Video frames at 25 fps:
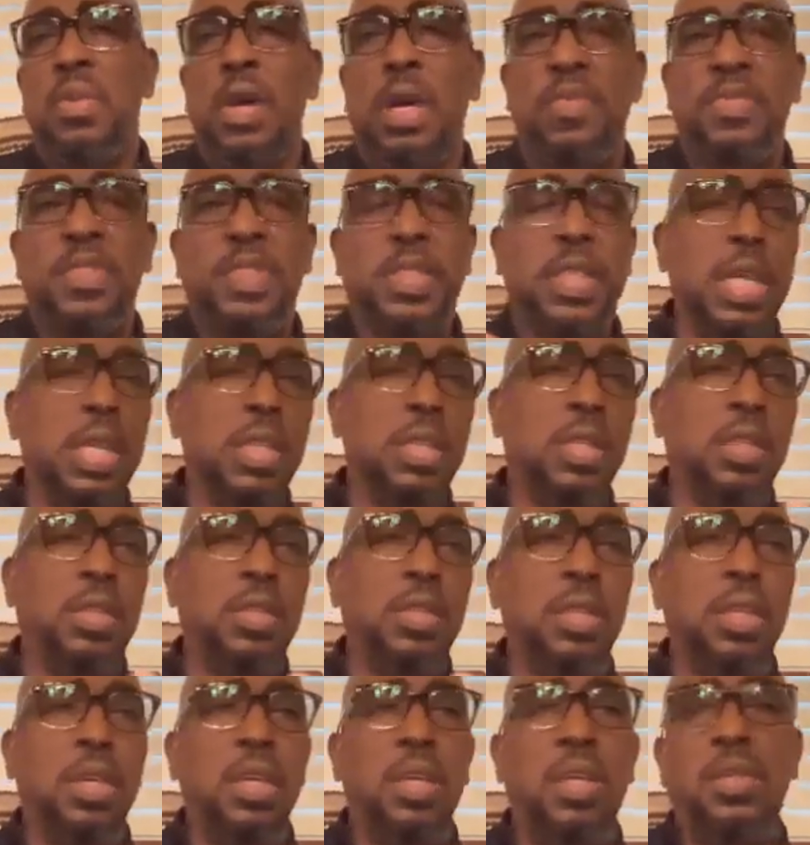of
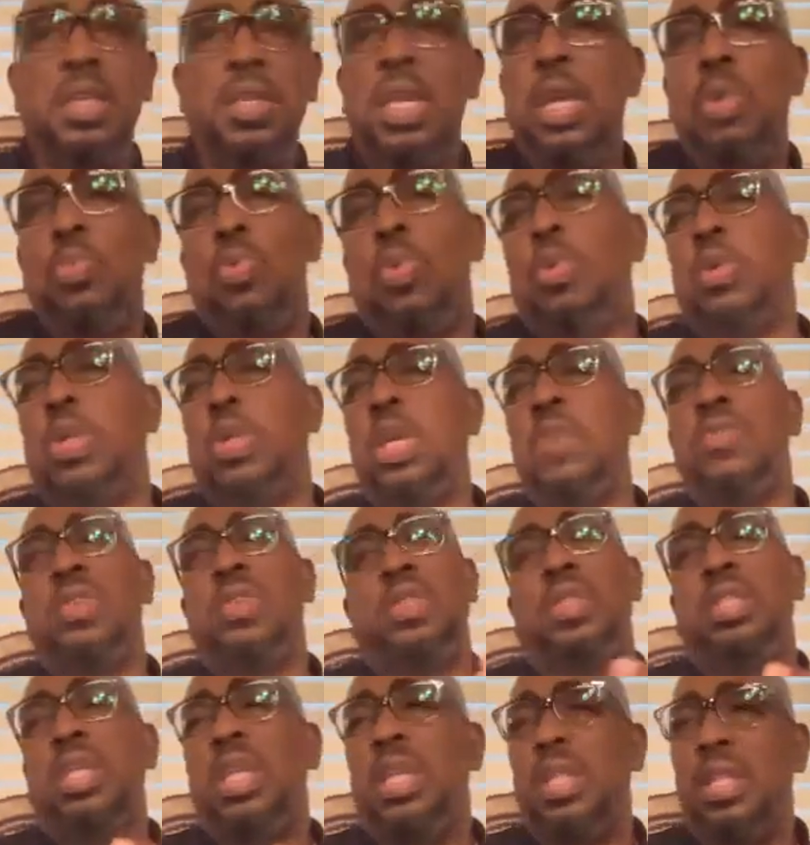sickness, then he won't give
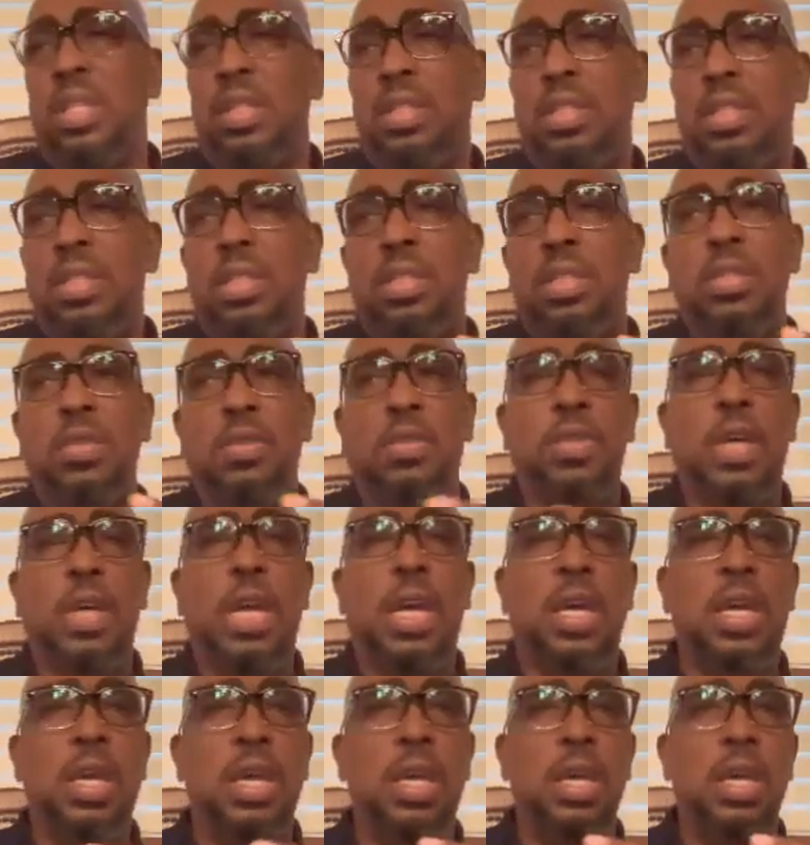us sickness to
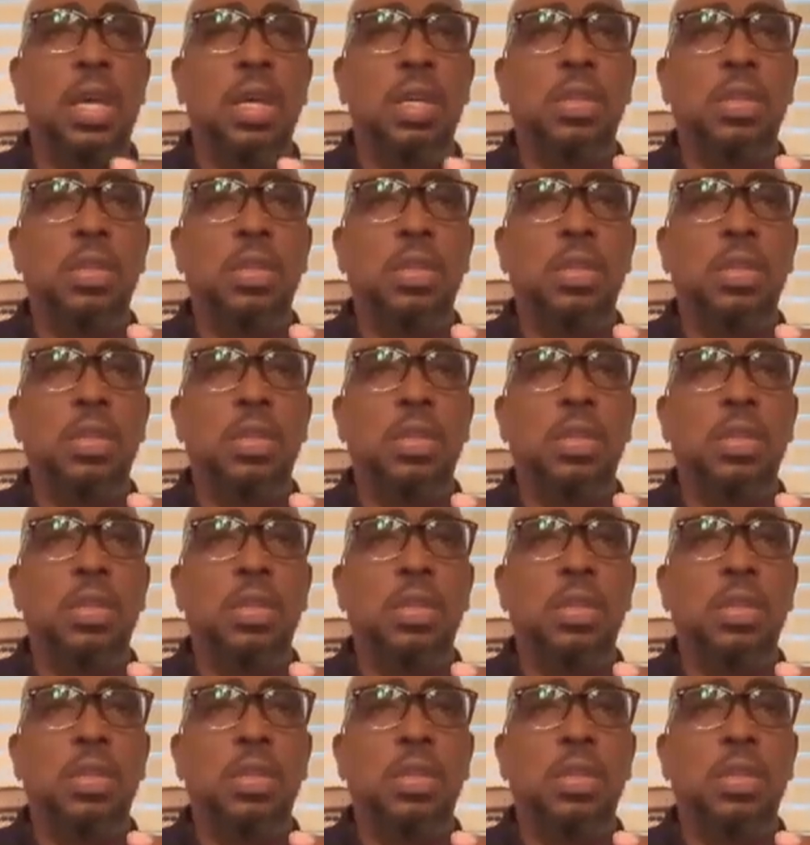try